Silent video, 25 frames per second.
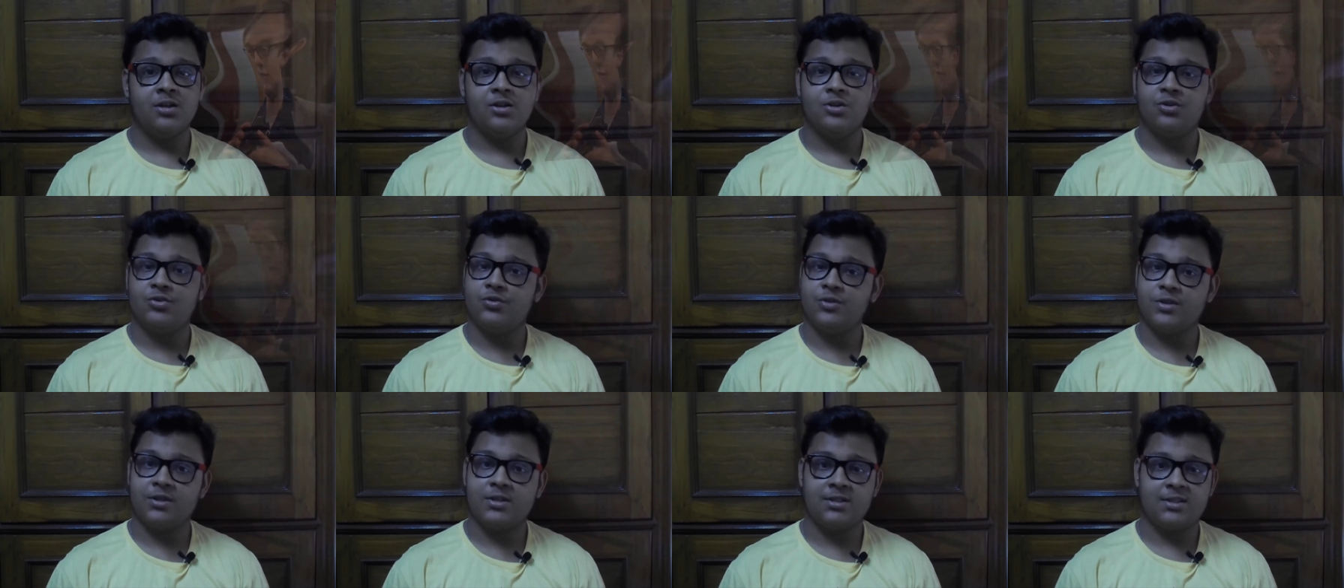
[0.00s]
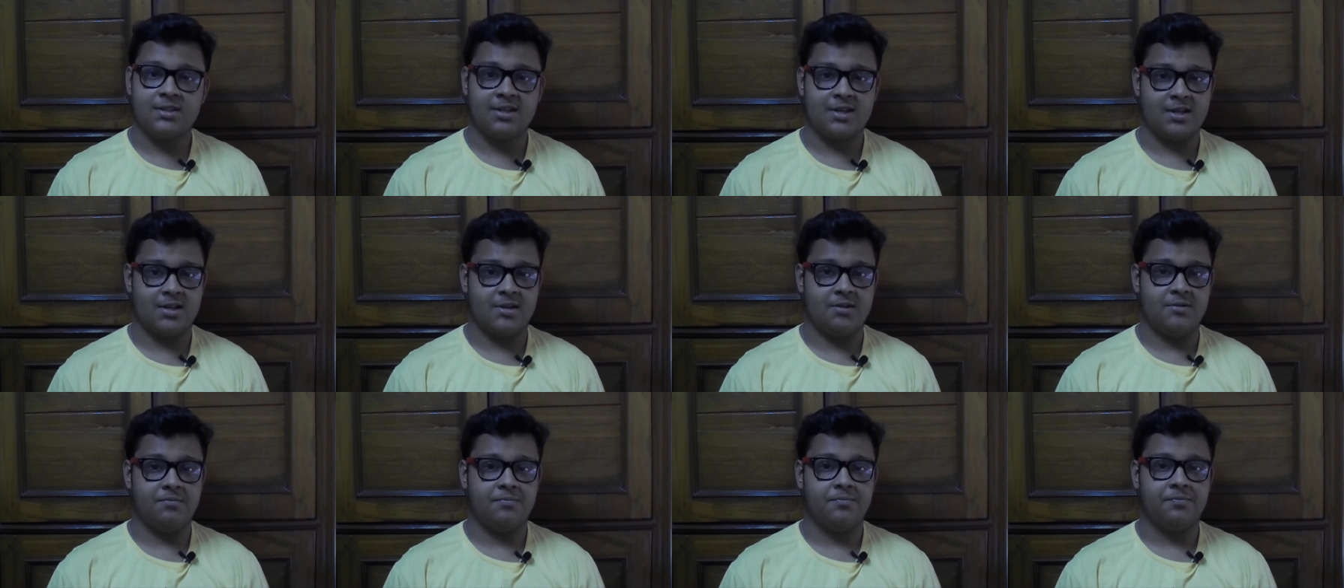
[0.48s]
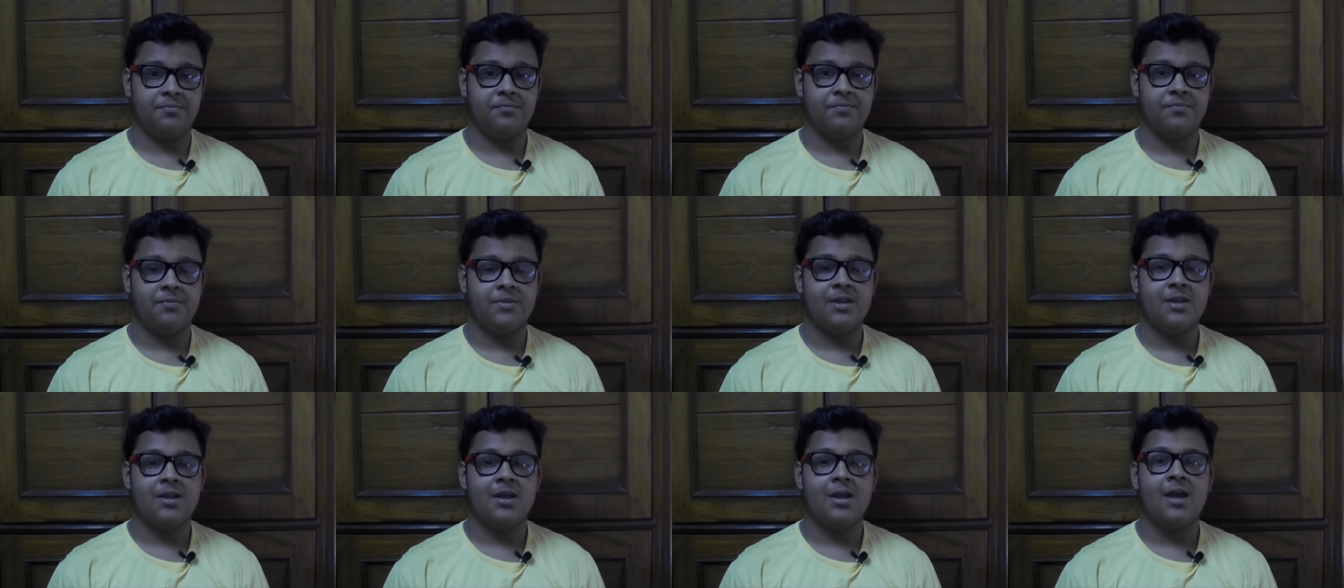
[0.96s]
to the sun.
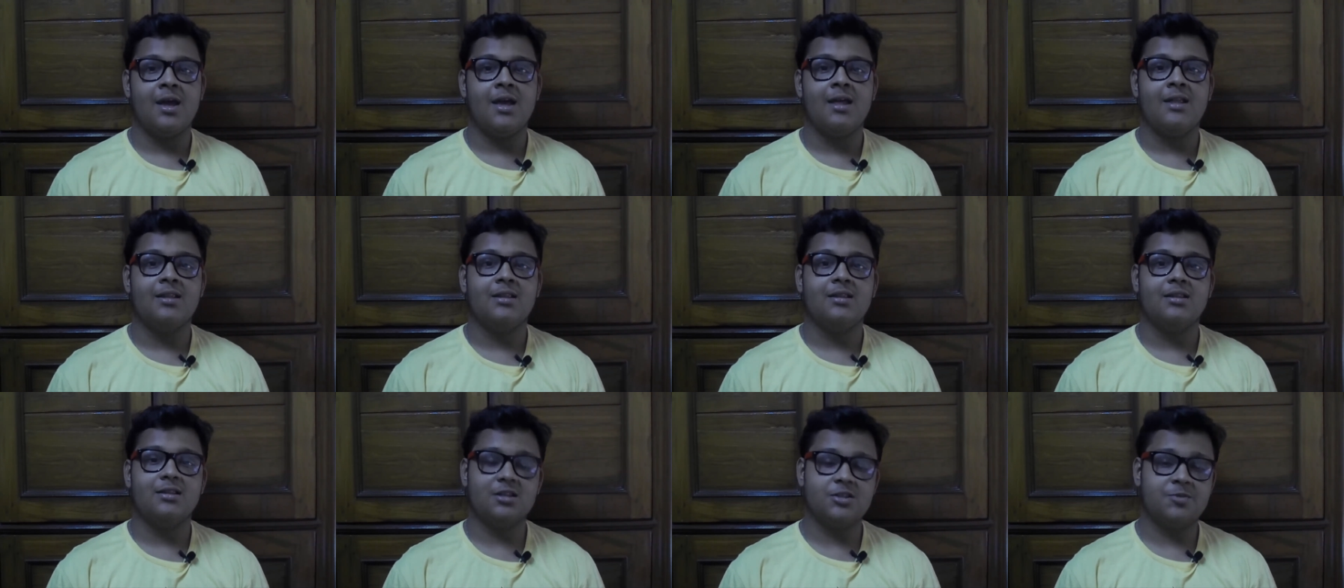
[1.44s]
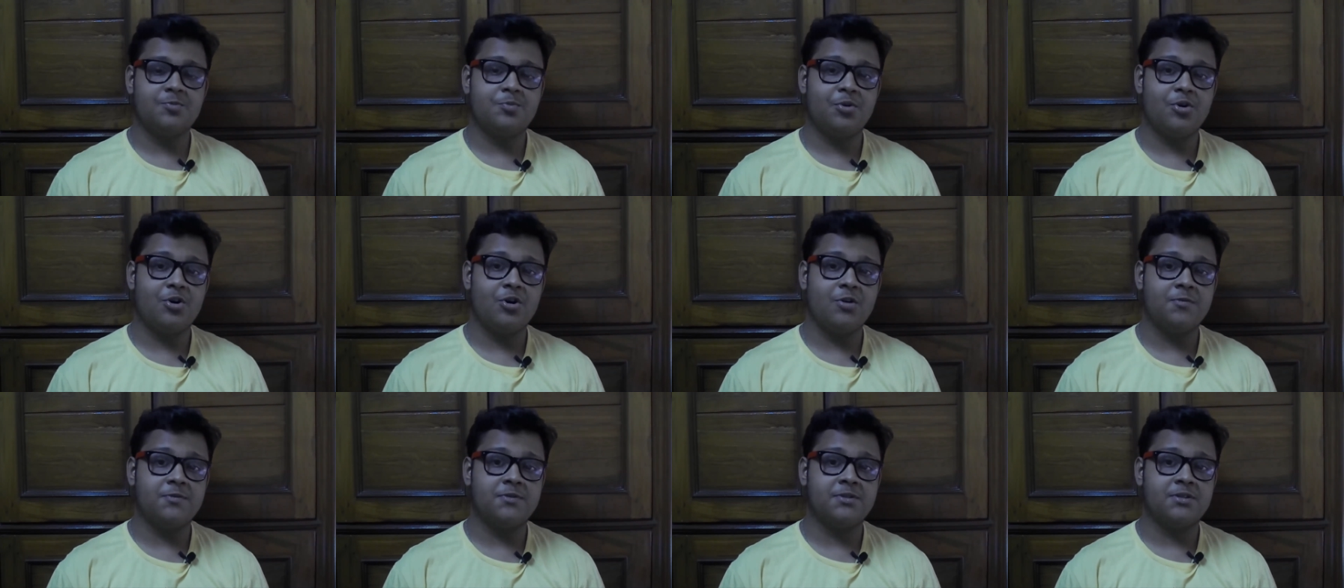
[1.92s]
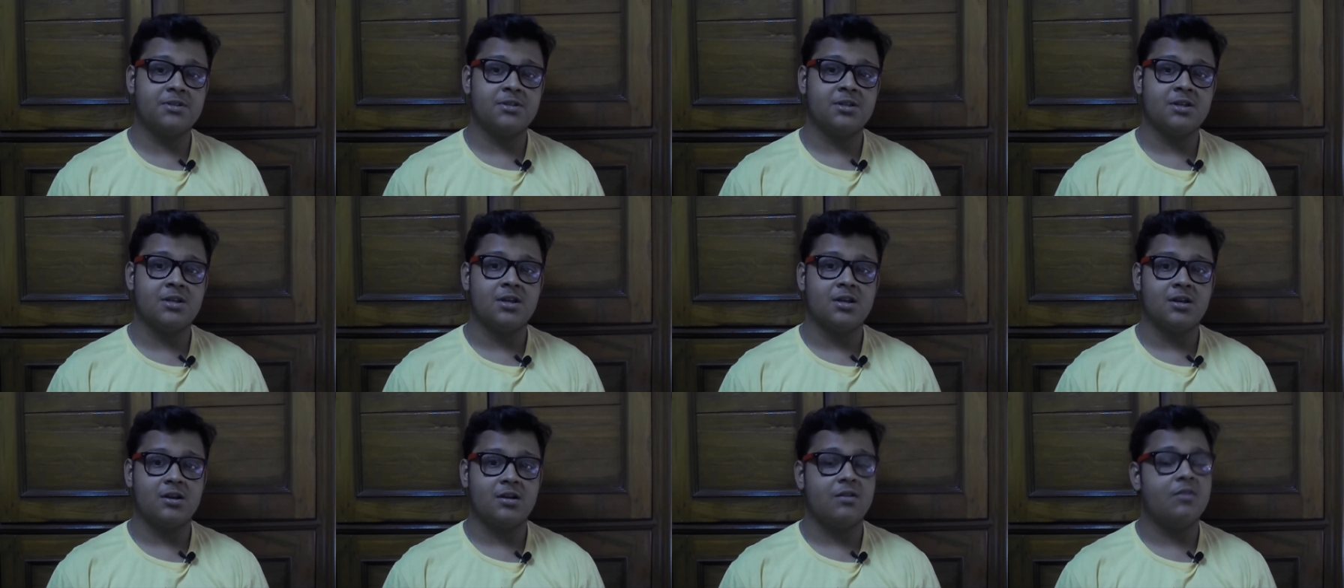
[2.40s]
This probe's
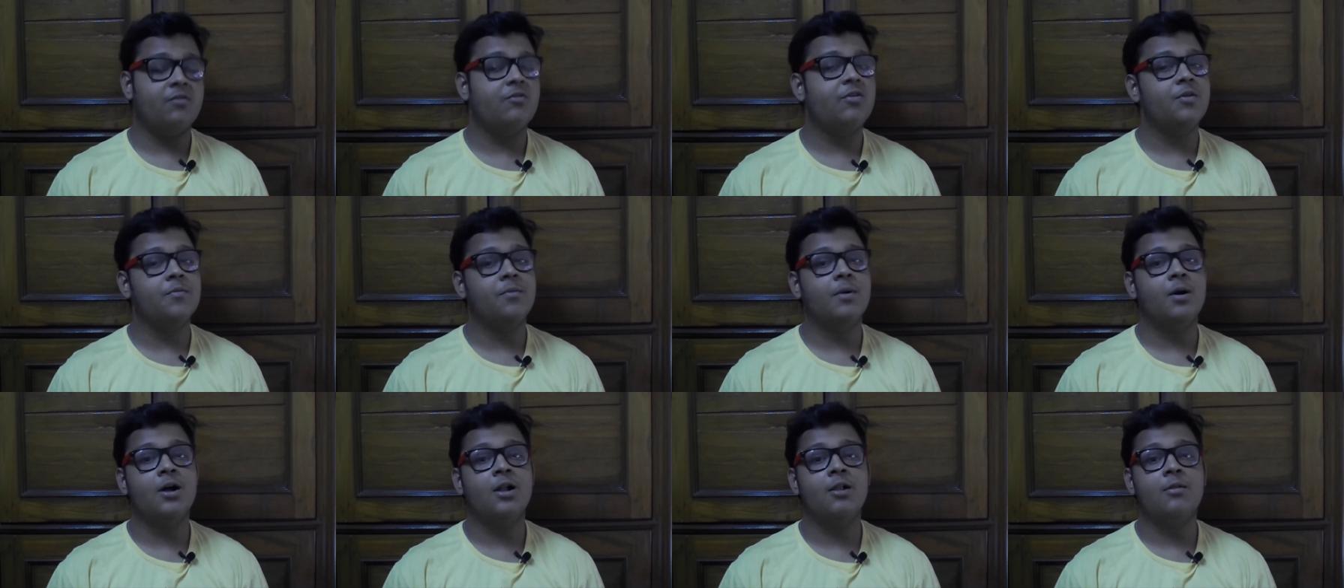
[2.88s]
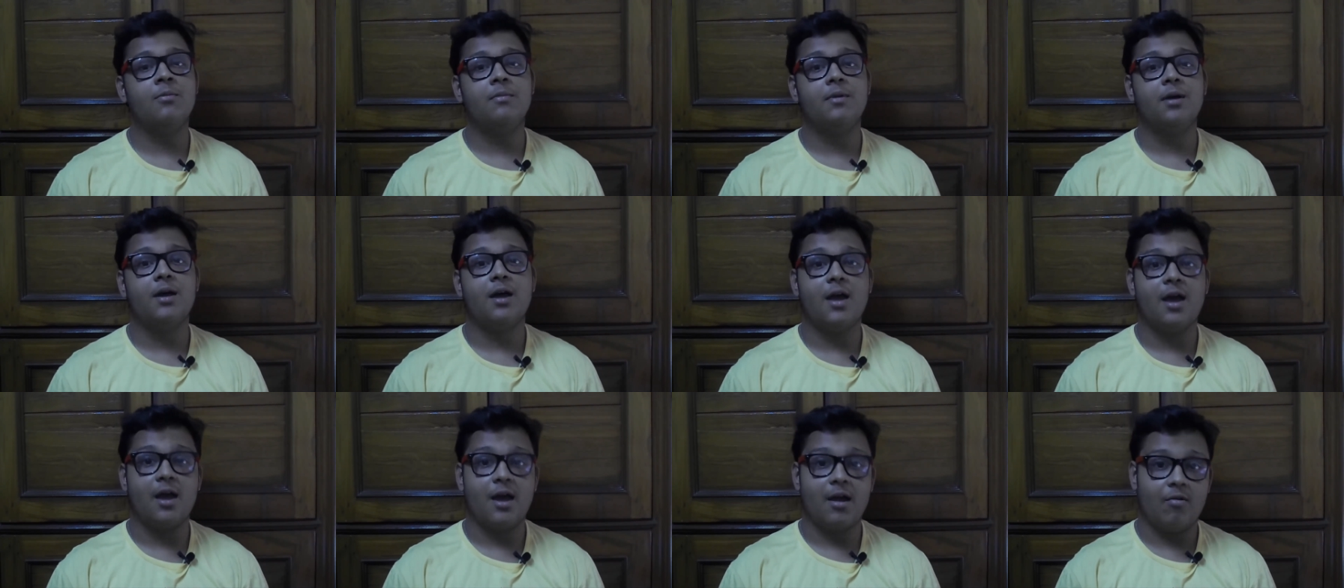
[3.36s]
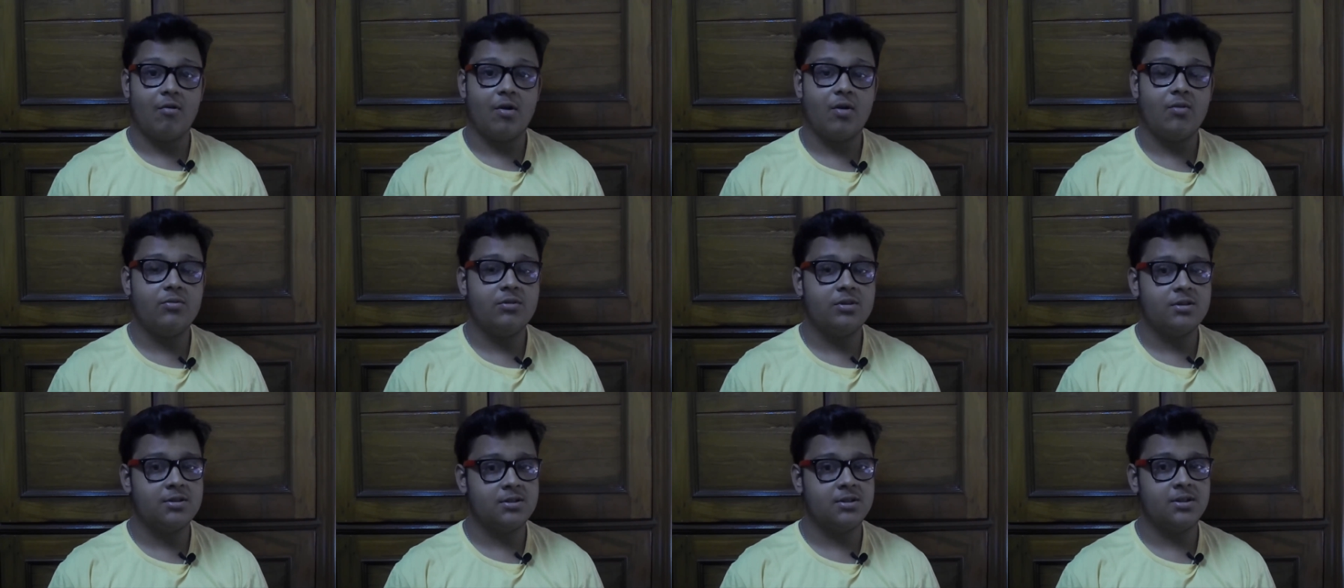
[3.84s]
gonna revolve around
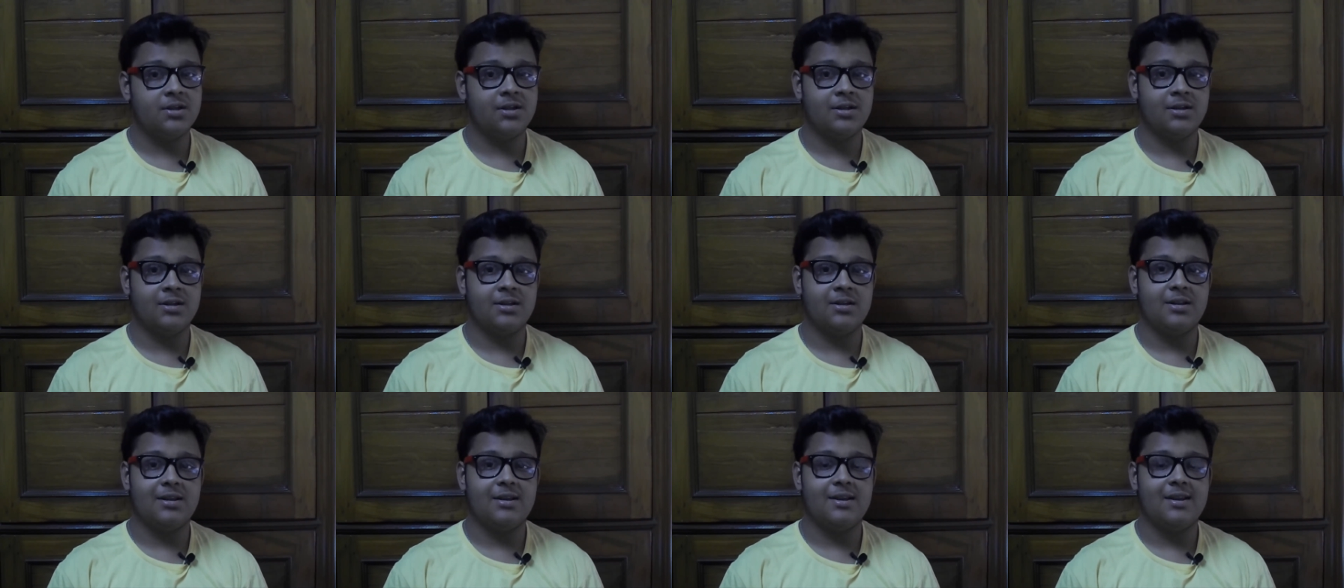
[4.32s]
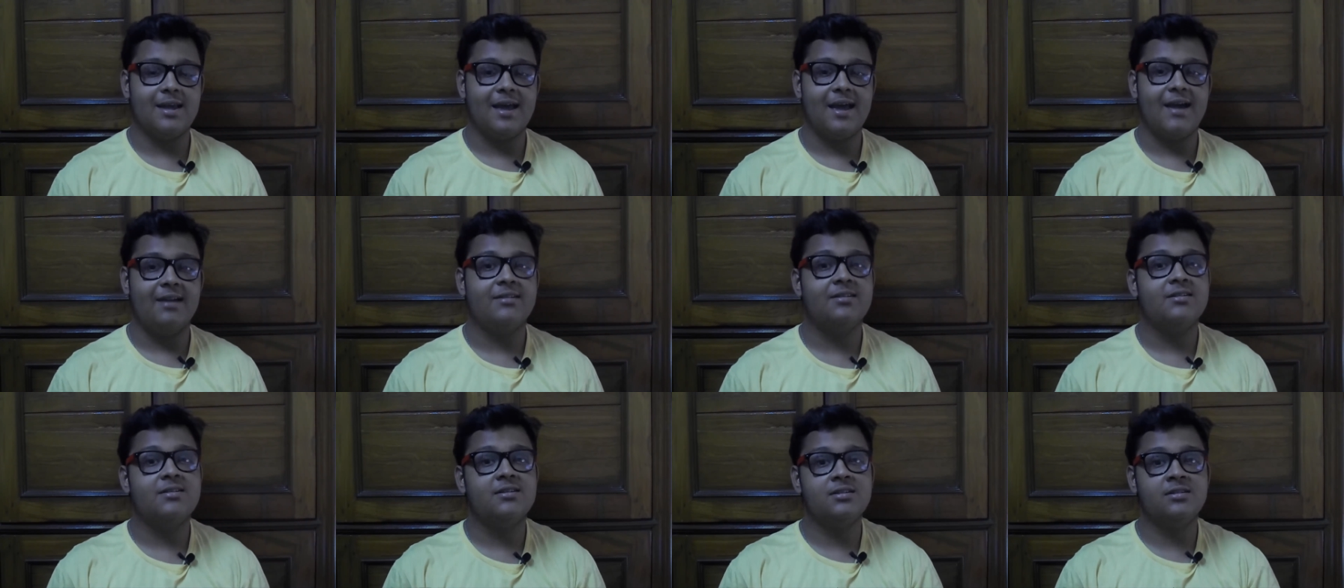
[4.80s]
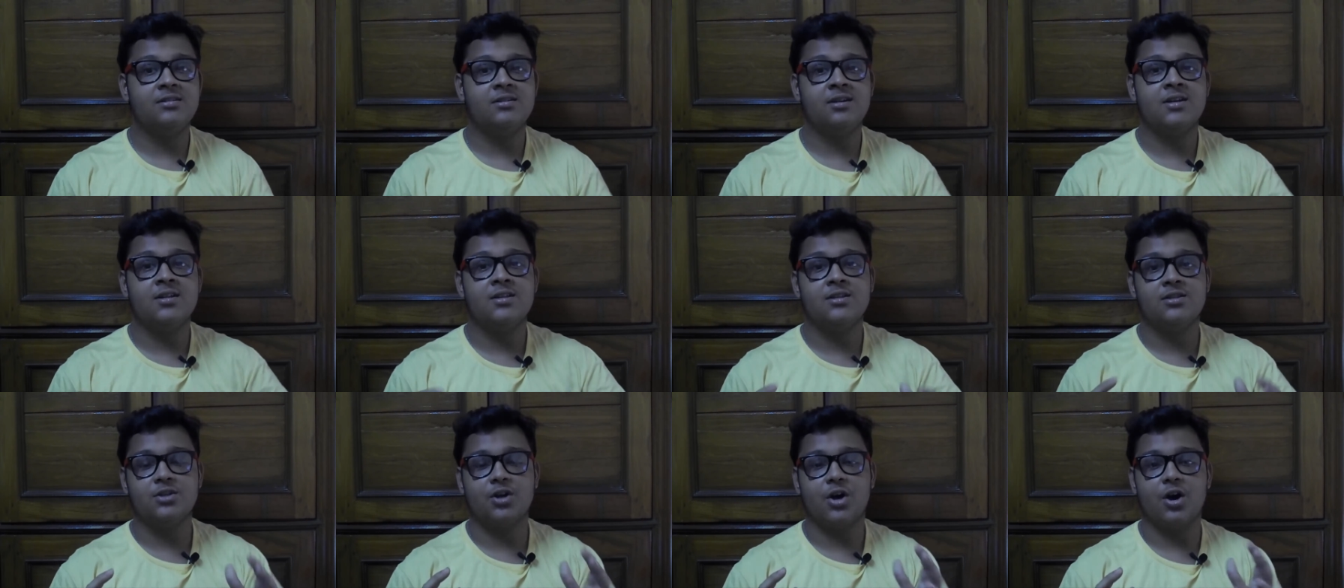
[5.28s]
the sun at a
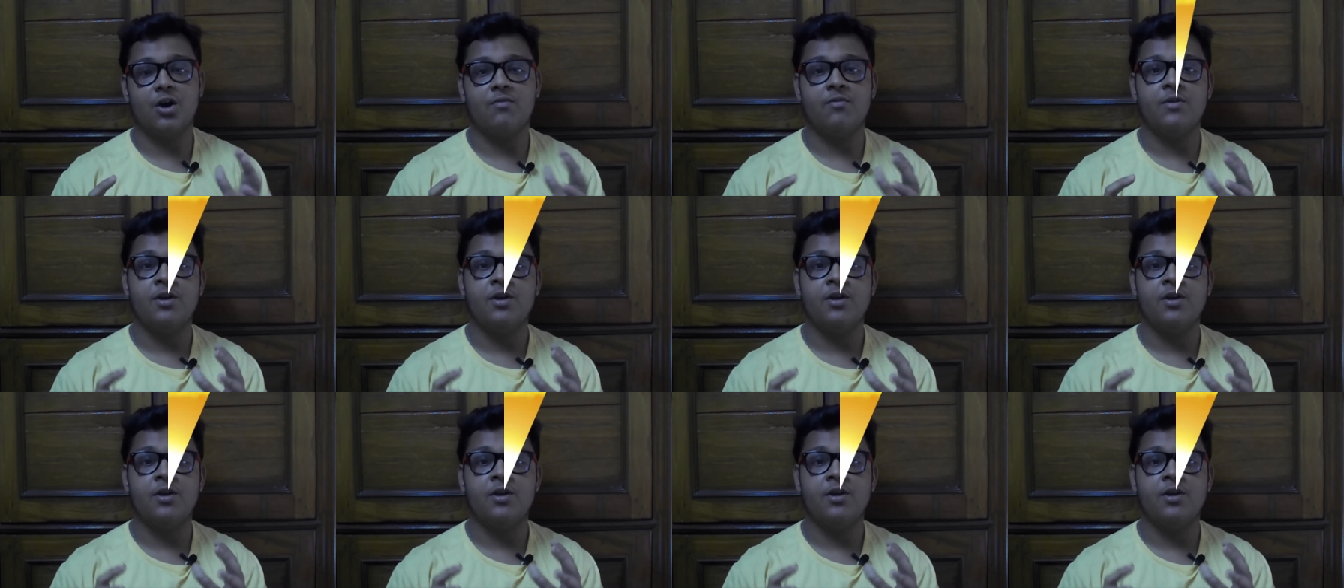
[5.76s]
distance of